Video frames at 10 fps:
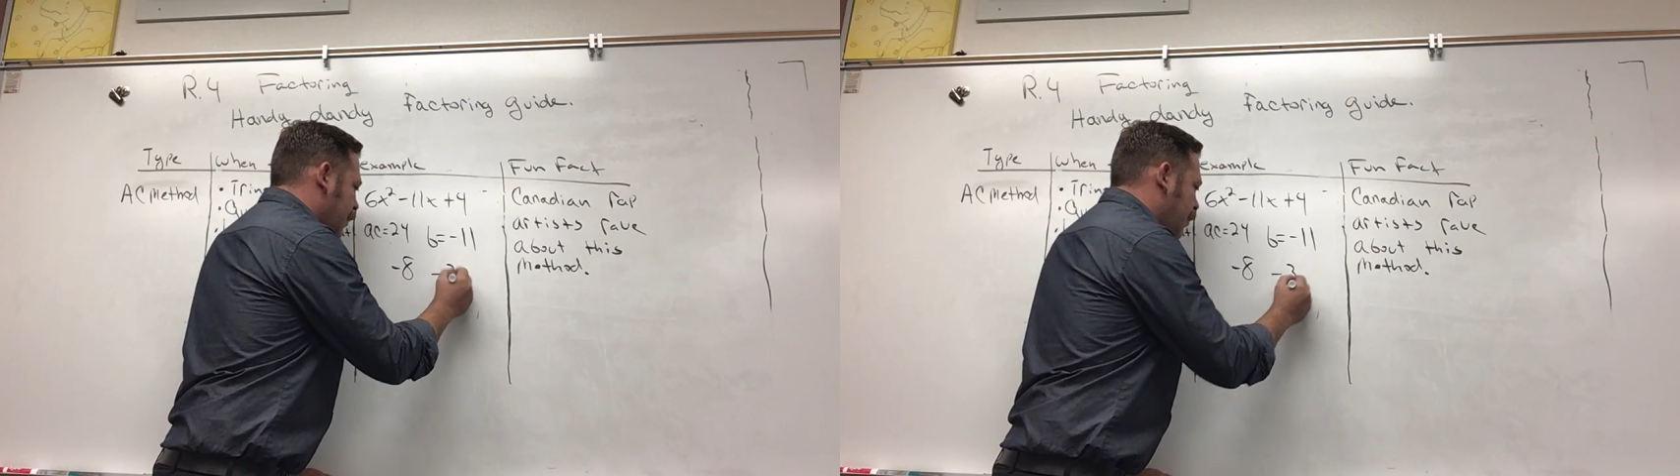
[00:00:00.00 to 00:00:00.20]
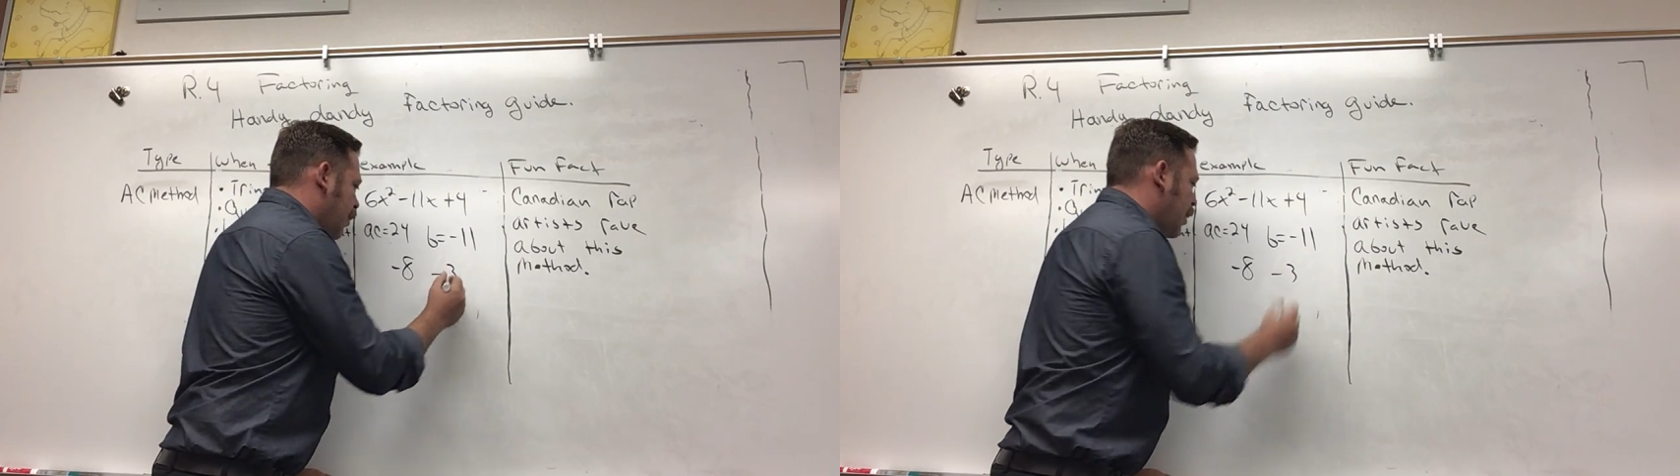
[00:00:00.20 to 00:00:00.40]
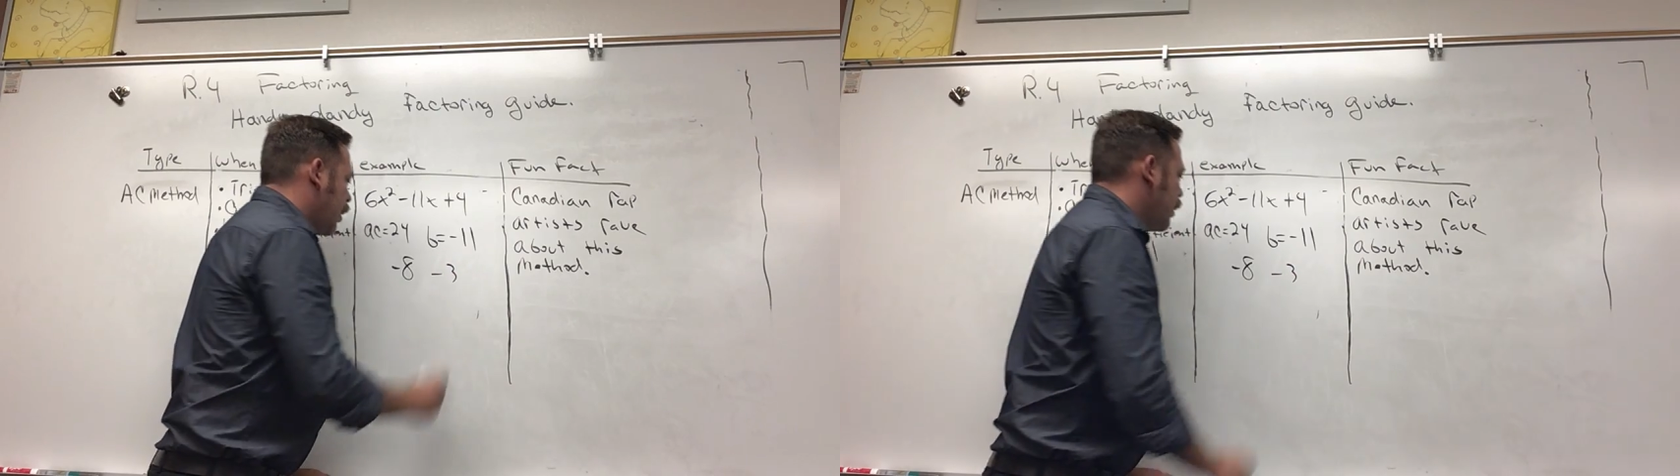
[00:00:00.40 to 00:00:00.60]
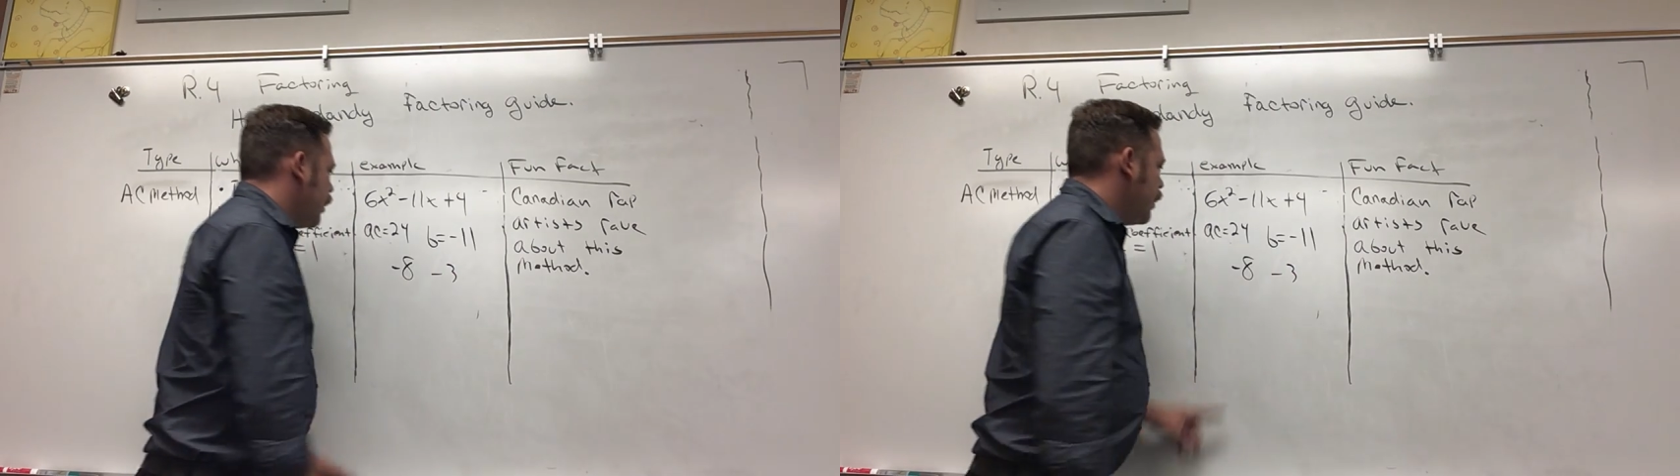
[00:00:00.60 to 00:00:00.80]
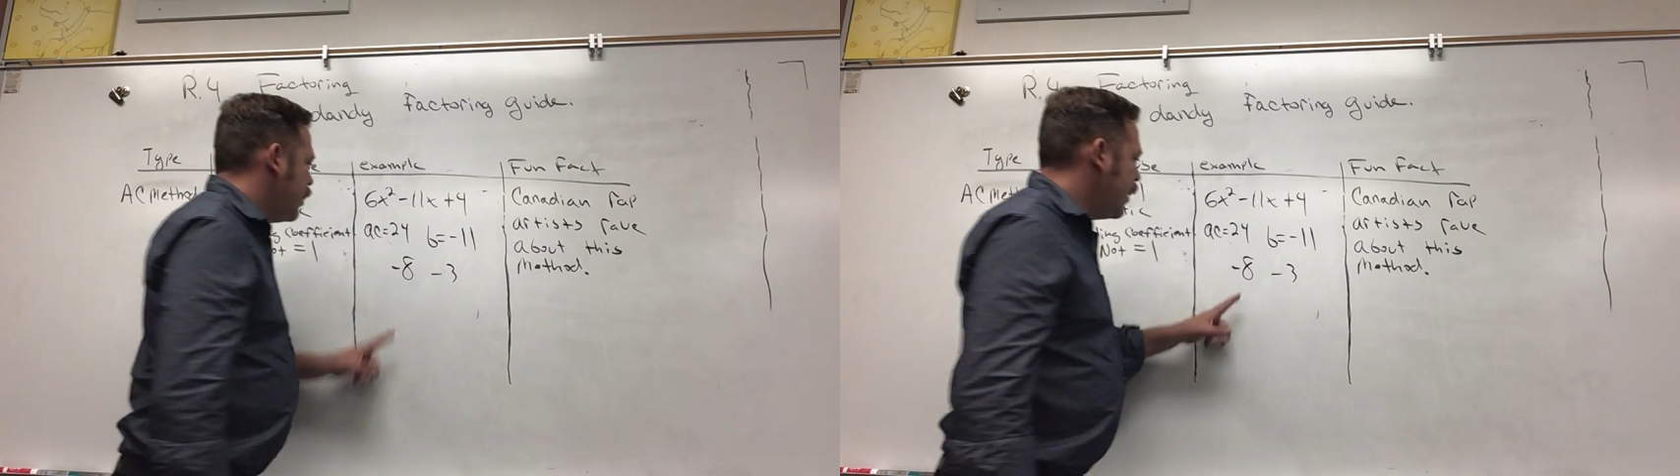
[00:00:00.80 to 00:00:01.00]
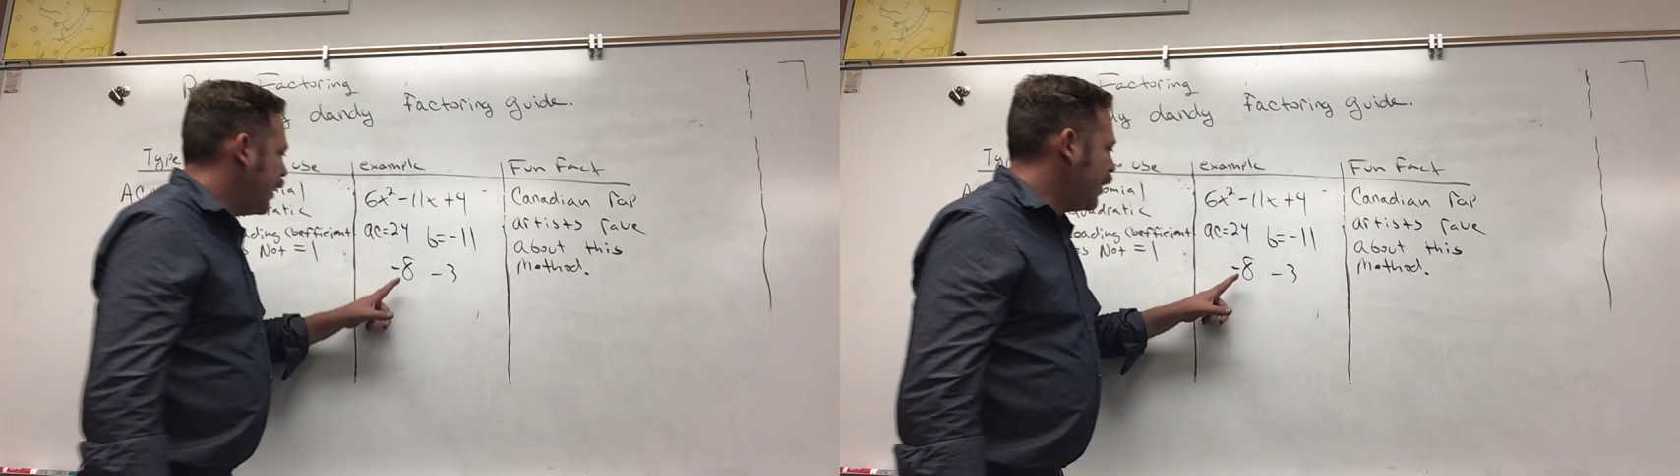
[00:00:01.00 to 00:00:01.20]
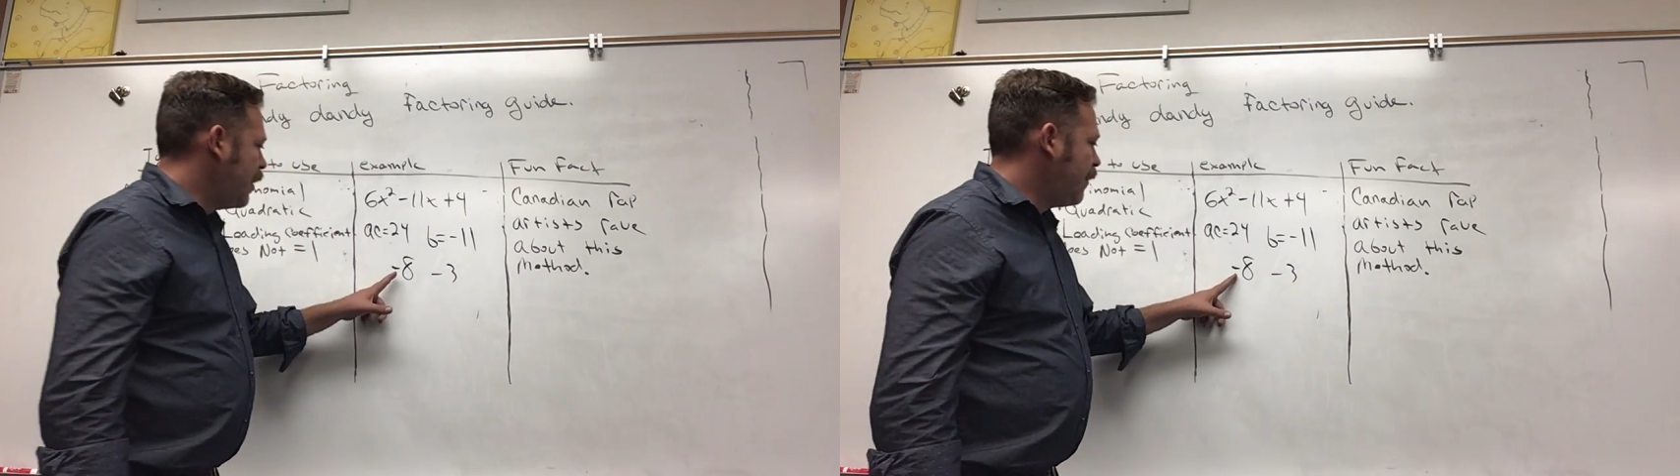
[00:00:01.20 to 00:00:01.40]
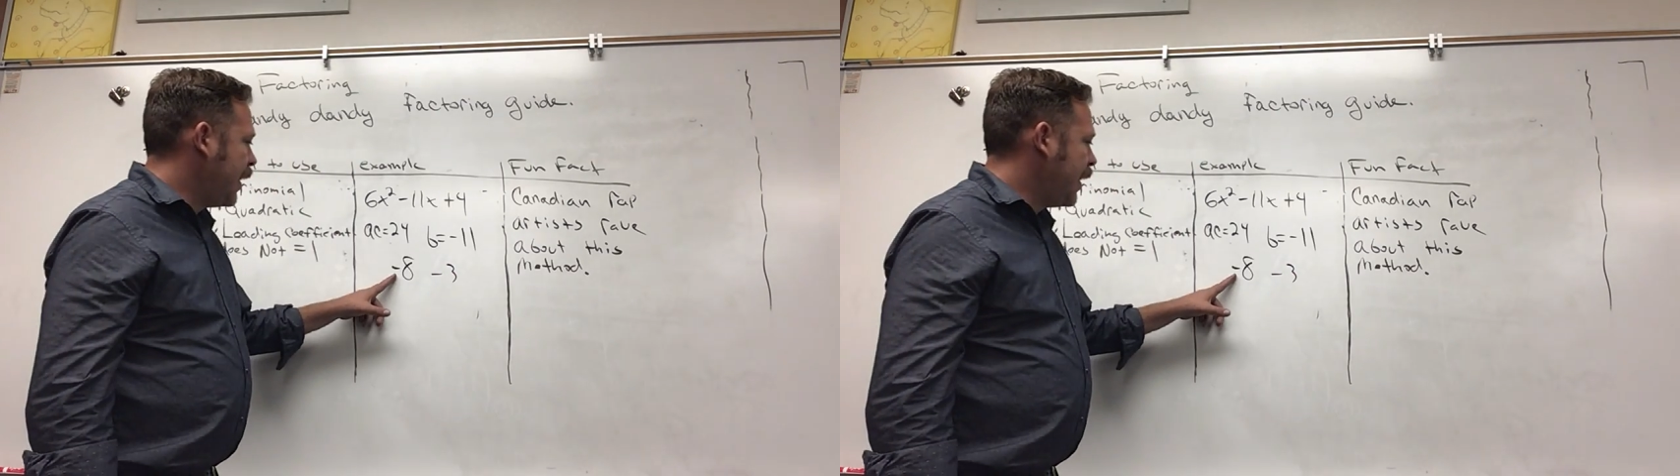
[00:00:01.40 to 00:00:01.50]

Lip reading: Look, negative